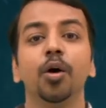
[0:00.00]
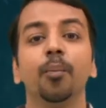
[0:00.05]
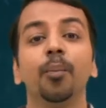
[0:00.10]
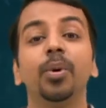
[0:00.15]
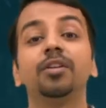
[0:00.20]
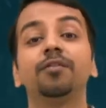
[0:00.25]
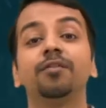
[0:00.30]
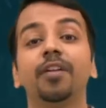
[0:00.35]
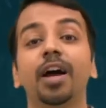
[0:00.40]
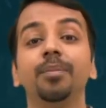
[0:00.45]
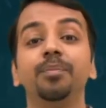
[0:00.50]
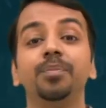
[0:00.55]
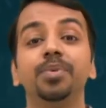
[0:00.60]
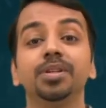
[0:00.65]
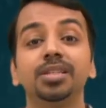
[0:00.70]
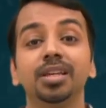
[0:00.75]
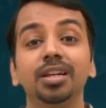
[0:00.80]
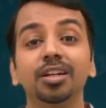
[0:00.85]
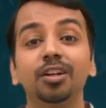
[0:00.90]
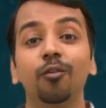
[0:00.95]
But
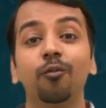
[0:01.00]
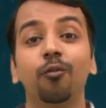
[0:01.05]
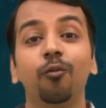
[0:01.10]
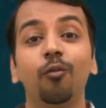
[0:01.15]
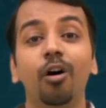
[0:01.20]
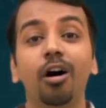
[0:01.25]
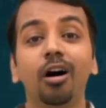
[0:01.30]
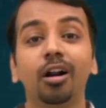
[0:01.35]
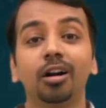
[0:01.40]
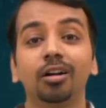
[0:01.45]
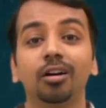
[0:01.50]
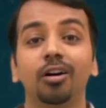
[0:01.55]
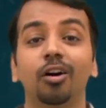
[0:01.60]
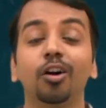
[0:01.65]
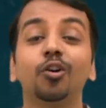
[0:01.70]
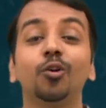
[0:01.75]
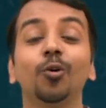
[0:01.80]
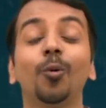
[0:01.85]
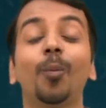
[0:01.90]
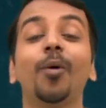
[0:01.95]
5% of what,
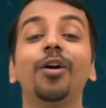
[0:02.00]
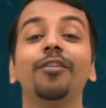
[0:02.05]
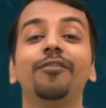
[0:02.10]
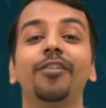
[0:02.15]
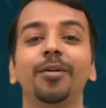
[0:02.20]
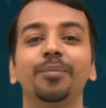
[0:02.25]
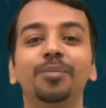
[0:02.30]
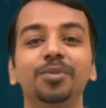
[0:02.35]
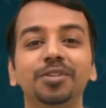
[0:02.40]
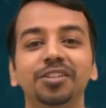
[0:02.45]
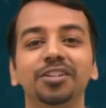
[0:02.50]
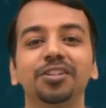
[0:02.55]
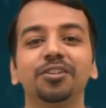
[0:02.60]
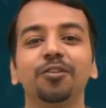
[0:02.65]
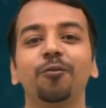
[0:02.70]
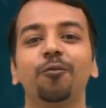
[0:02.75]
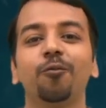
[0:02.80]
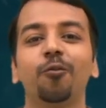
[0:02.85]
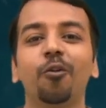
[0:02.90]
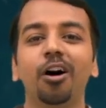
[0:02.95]
or 2.5%
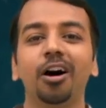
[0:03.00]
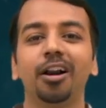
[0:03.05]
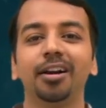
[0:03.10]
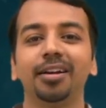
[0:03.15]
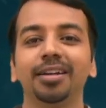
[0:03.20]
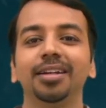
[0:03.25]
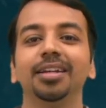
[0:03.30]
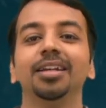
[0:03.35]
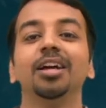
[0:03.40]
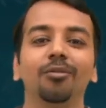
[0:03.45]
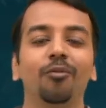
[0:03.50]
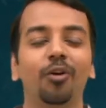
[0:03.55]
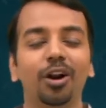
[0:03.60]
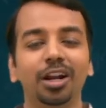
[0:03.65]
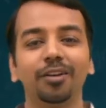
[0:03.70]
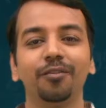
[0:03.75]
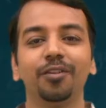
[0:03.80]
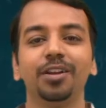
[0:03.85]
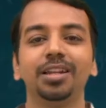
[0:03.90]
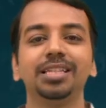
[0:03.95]
of what?
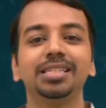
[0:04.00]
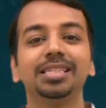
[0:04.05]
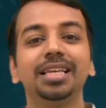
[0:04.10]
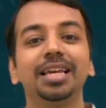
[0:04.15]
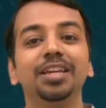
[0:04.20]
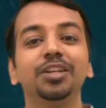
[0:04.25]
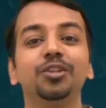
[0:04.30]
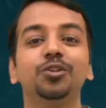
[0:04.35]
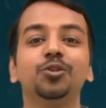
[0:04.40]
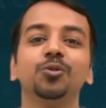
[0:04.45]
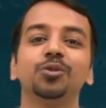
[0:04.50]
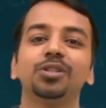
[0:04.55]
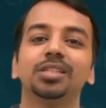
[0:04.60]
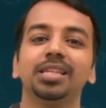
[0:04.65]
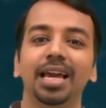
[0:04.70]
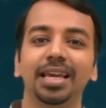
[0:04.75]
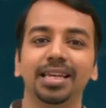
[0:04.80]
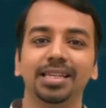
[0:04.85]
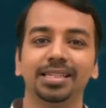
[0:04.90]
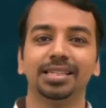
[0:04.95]
Whatever is the issue
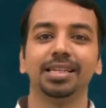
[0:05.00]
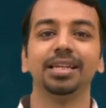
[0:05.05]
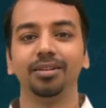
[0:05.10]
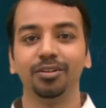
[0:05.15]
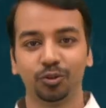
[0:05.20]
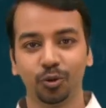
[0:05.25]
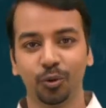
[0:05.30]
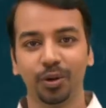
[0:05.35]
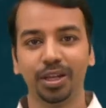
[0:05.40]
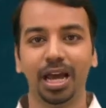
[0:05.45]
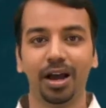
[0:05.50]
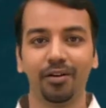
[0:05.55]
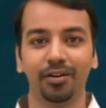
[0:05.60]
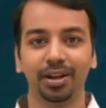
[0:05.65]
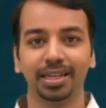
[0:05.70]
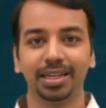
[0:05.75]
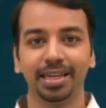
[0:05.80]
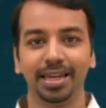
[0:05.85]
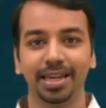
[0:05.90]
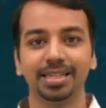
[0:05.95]
size. So in our
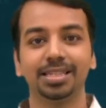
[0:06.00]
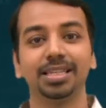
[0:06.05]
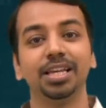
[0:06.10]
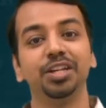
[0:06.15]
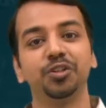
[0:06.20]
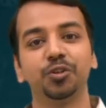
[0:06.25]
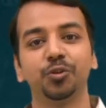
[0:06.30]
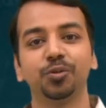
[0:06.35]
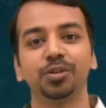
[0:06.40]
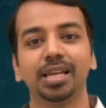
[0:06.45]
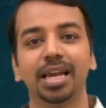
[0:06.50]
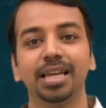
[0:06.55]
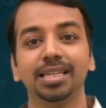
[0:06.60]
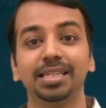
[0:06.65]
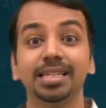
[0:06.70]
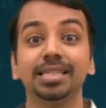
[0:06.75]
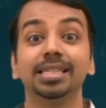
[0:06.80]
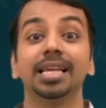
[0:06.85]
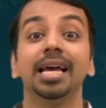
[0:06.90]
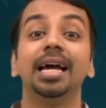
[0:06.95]
case, the issue size
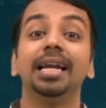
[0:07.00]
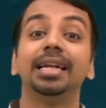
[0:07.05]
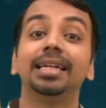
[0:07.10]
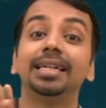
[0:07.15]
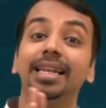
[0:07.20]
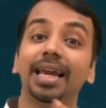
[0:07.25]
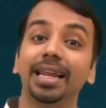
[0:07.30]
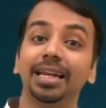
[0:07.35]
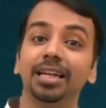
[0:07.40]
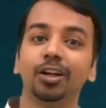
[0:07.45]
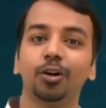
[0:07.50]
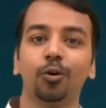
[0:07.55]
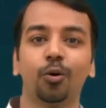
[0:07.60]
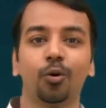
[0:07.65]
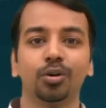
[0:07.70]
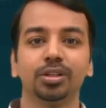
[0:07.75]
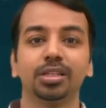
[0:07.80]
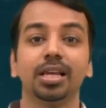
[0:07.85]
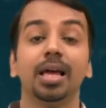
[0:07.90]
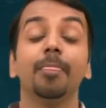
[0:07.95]
is 10
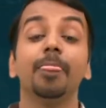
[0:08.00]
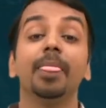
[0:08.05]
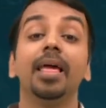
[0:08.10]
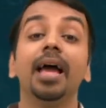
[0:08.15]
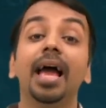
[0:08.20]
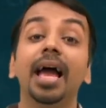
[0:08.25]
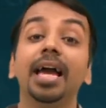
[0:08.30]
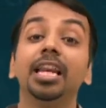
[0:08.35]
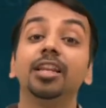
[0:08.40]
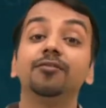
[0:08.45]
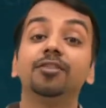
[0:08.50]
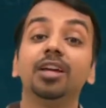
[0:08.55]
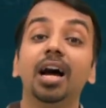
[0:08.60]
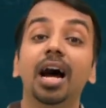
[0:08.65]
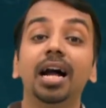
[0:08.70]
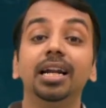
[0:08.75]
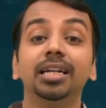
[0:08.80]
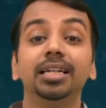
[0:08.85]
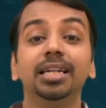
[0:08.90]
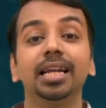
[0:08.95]
crores. And if the
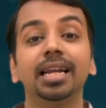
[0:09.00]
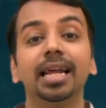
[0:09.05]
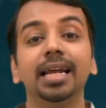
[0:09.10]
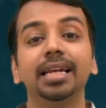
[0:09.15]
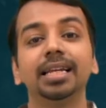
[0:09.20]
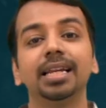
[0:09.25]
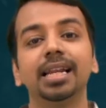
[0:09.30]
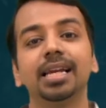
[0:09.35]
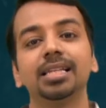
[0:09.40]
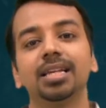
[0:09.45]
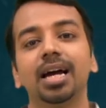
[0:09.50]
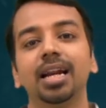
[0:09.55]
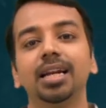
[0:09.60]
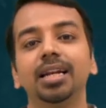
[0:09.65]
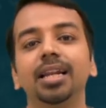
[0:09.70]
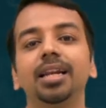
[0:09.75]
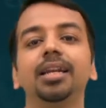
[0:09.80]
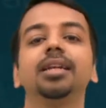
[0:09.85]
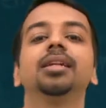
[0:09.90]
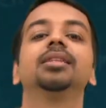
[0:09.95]
underwriter has
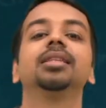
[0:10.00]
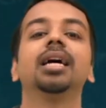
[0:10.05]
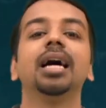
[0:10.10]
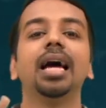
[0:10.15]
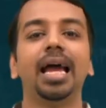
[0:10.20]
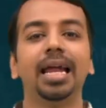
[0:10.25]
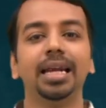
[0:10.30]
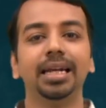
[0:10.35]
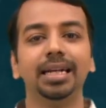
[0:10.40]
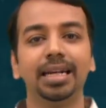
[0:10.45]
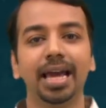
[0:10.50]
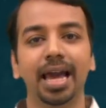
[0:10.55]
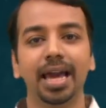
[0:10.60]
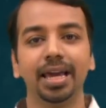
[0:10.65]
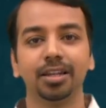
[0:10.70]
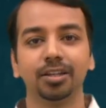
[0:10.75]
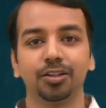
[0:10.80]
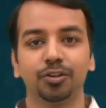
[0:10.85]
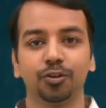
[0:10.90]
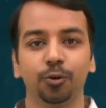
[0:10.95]
underwritten the
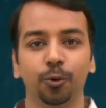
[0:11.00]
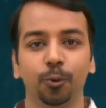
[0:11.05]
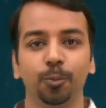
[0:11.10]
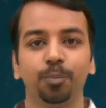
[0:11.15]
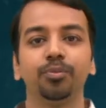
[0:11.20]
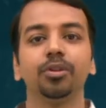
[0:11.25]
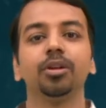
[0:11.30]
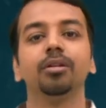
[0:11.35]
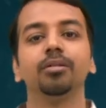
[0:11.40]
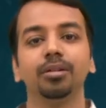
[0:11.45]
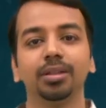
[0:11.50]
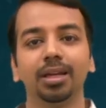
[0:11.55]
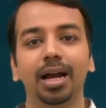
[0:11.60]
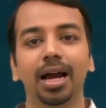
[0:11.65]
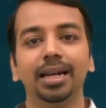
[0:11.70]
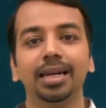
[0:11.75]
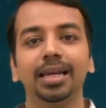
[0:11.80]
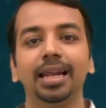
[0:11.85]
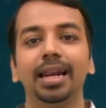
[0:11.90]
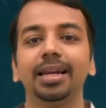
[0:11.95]
entire issue, the
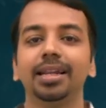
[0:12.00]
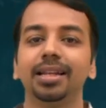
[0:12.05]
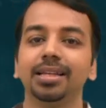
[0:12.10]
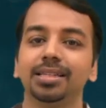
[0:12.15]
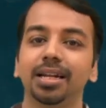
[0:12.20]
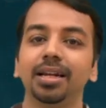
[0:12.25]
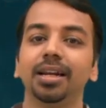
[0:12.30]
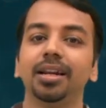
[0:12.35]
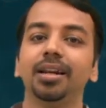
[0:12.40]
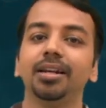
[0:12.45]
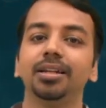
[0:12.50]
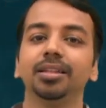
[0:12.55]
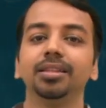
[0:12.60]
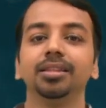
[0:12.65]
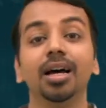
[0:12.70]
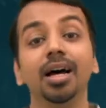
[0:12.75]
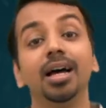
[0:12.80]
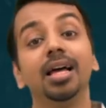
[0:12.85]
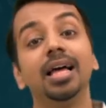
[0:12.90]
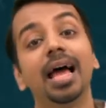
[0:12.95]
underwriter has underwritten
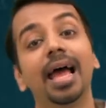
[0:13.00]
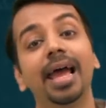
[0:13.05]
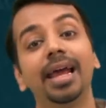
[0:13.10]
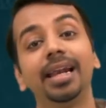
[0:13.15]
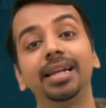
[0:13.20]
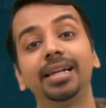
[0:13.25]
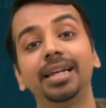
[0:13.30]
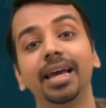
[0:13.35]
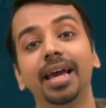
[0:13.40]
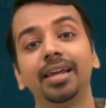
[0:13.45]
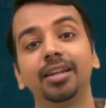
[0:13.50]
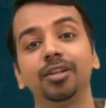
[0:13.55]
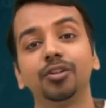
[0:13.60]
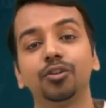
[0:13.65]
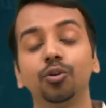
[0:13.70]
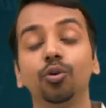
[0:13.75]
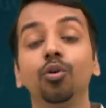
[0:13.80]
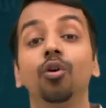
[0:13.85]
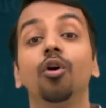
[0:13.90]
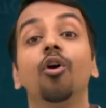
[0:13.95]
the entire
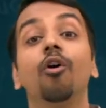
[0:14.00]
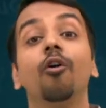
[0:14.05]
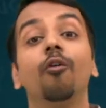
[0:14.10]
issue,